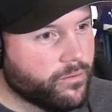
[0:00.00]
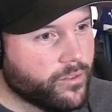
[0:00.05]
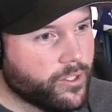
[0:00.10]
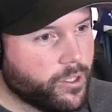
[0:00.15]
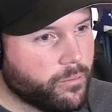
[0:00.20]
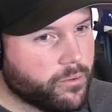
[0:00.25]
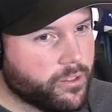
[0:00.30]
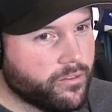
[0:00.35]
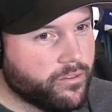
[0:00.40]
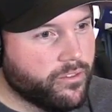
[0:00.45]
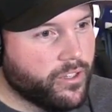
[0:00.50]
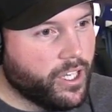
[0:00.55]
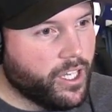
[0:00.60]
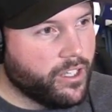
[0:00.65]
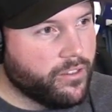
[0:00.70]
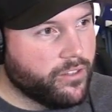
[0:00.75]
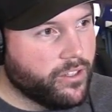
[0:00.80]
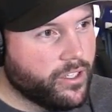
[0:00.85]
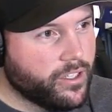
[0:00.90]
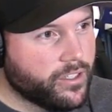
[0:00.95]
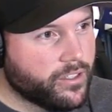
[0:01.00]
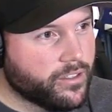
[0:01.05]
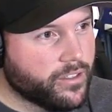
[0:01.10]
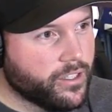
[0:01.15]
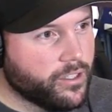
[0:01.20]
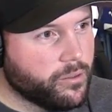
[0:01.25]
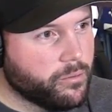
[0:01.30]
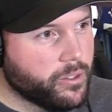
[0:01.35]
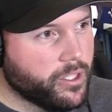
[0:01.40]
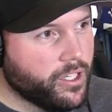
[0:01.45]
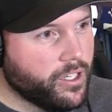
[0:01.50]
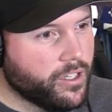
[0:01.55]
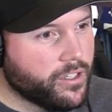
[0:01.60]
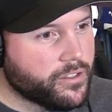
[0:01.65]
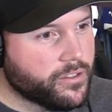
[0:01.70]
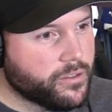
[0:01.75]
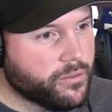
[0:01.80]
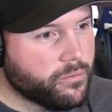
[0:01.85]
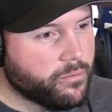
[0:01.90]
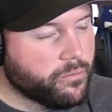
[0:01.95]
Up to 500. That would be
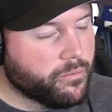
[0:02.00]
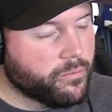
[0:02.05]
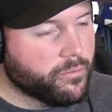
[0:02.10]
awesome.